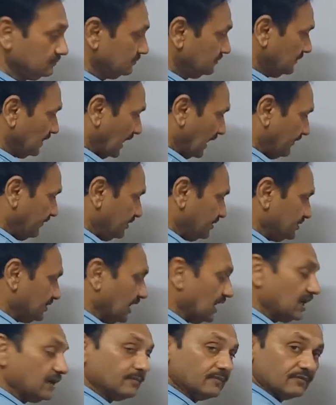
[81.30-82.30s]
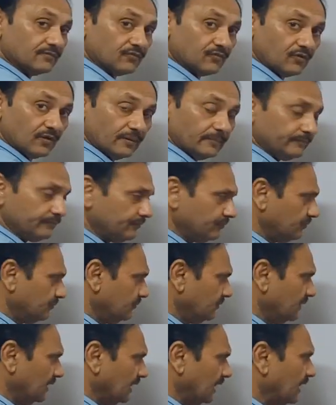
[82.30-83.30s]
having xylem and phloem,
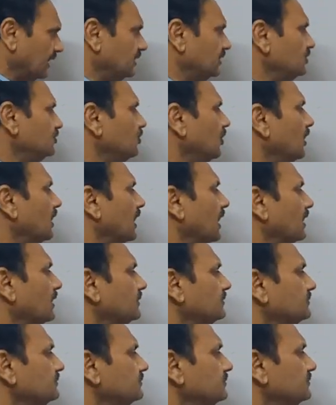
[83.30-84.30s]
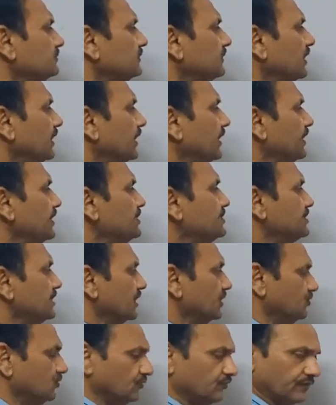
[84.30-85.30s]
and these all are
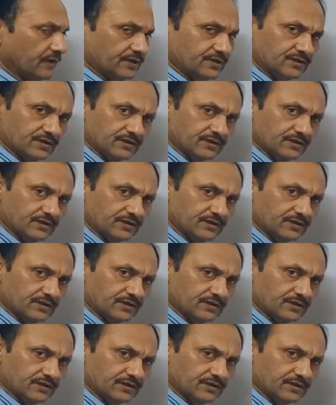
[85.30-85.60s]
Atracheophyta.